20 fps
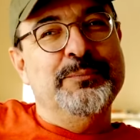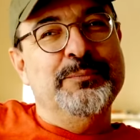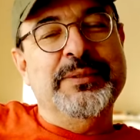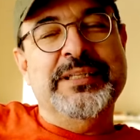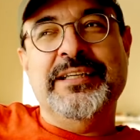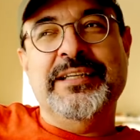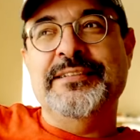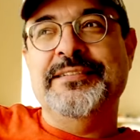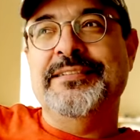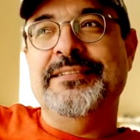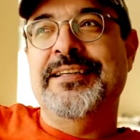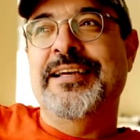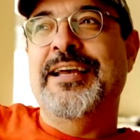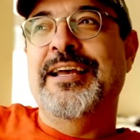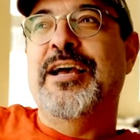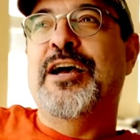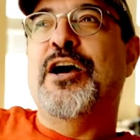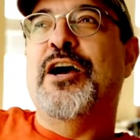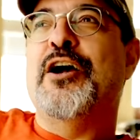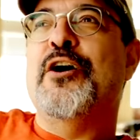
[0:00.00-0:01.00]
Because
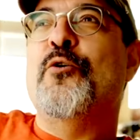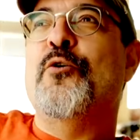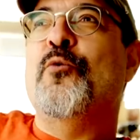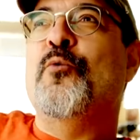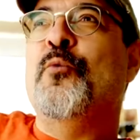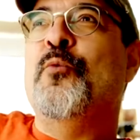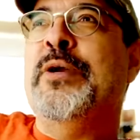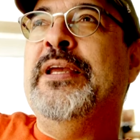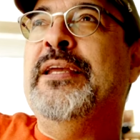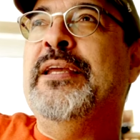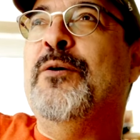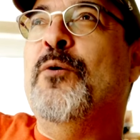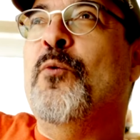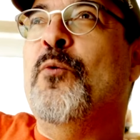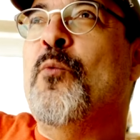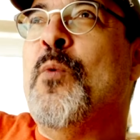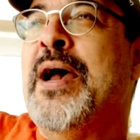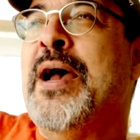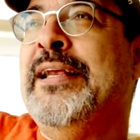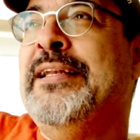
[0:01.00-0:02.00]
we
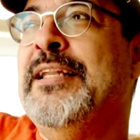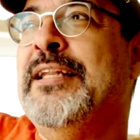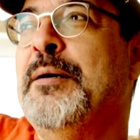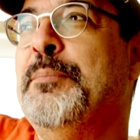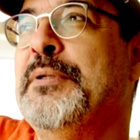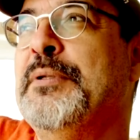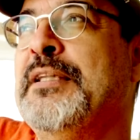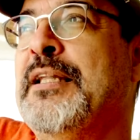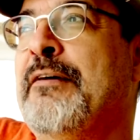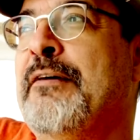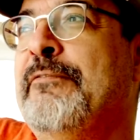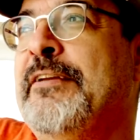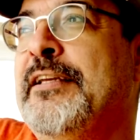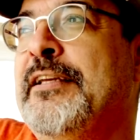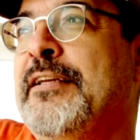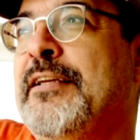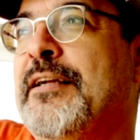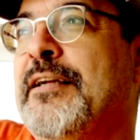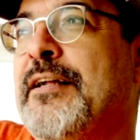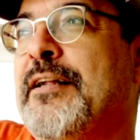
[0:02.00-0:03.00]
wind up
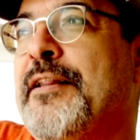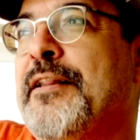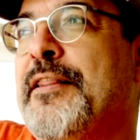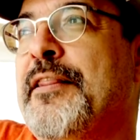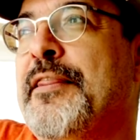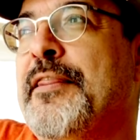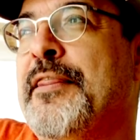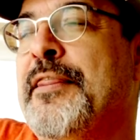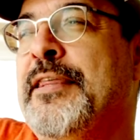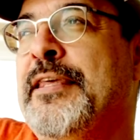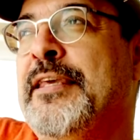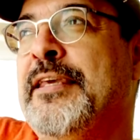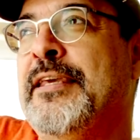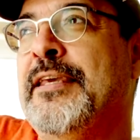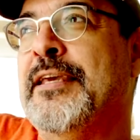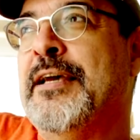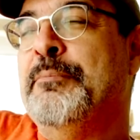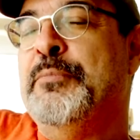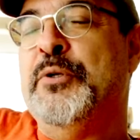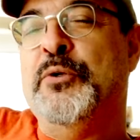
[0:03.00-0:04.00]
loving
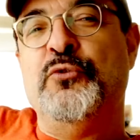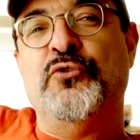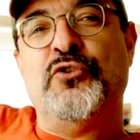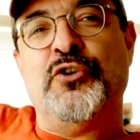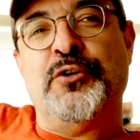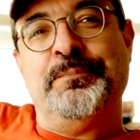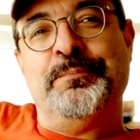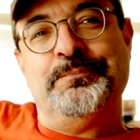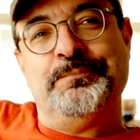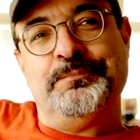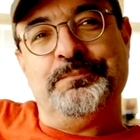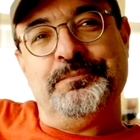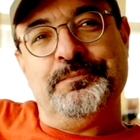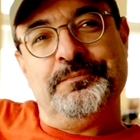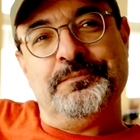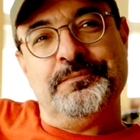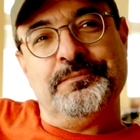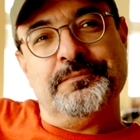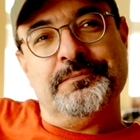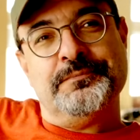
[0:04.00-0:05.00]
the abuser.
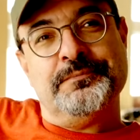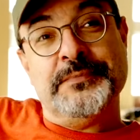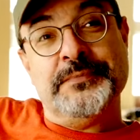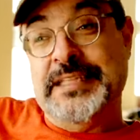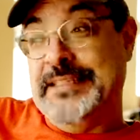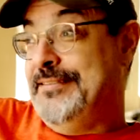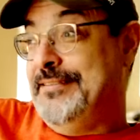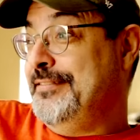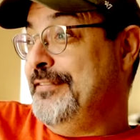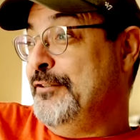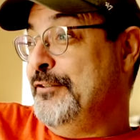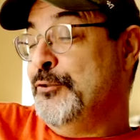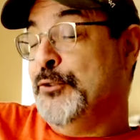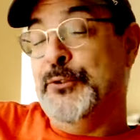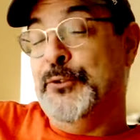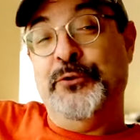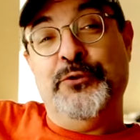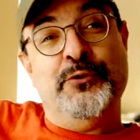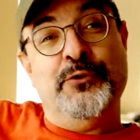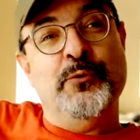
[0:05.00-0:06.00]
It's the
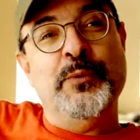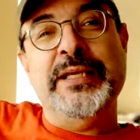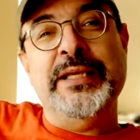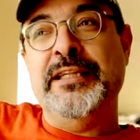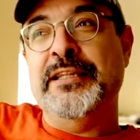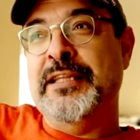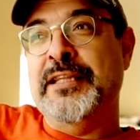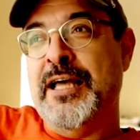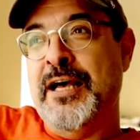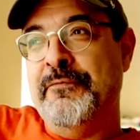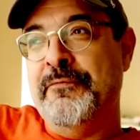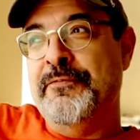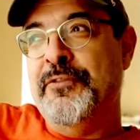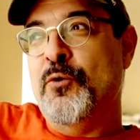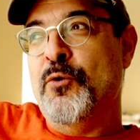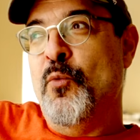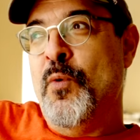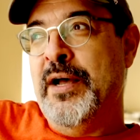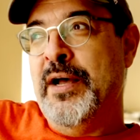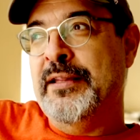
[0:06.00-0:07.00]
truth. We love
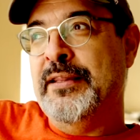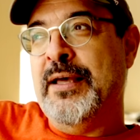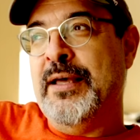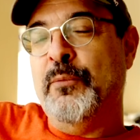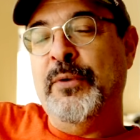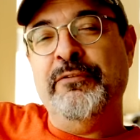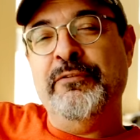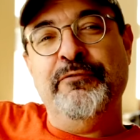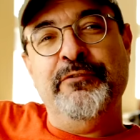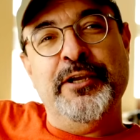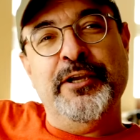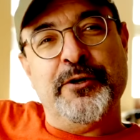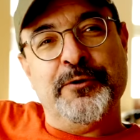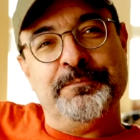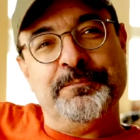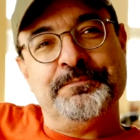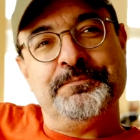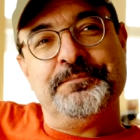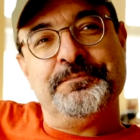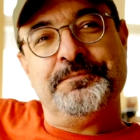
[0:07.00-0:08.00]
the one that we fear.
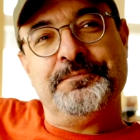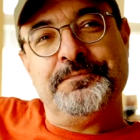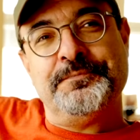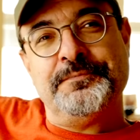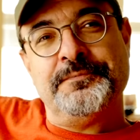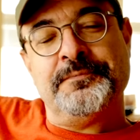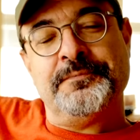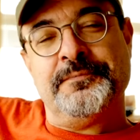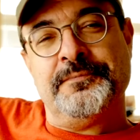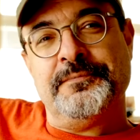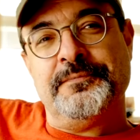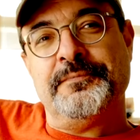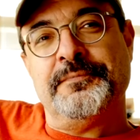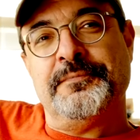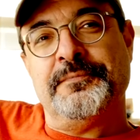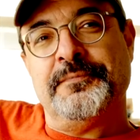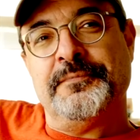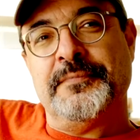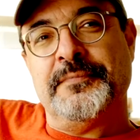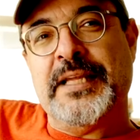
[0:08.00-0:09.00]

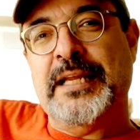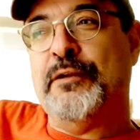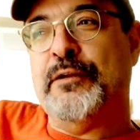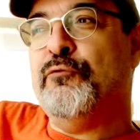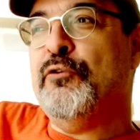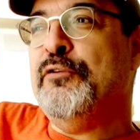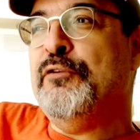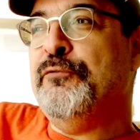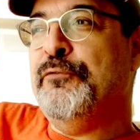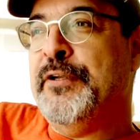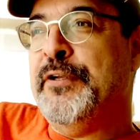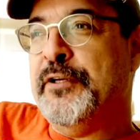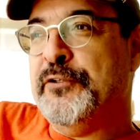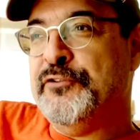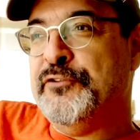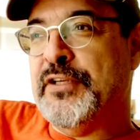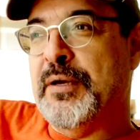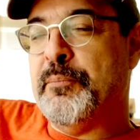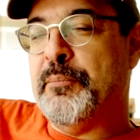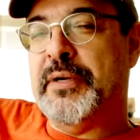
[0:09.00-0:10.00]
And if we fear
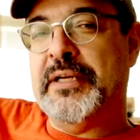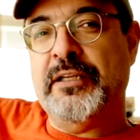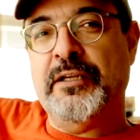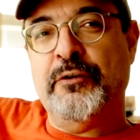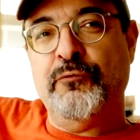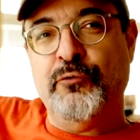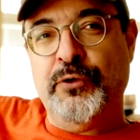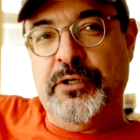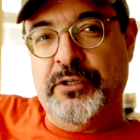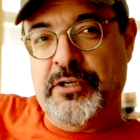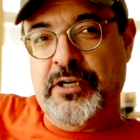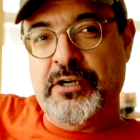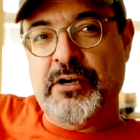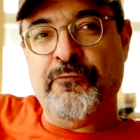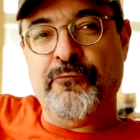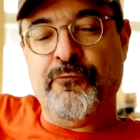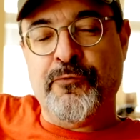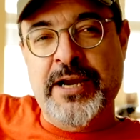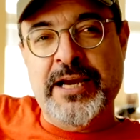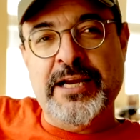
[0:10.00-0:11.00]
somebody, if we're
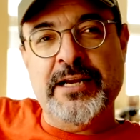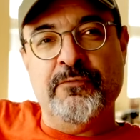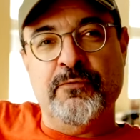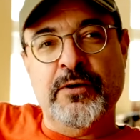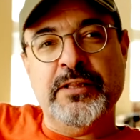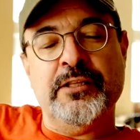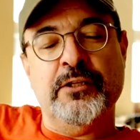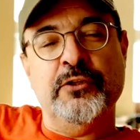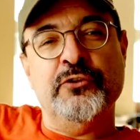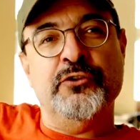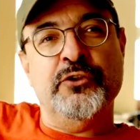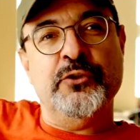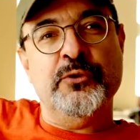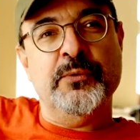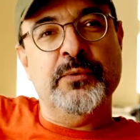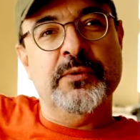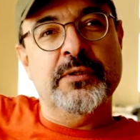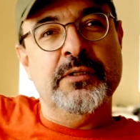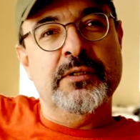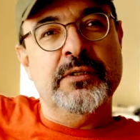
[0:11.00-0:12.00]
afraid of what they'll
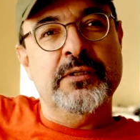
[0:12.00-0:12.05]
do,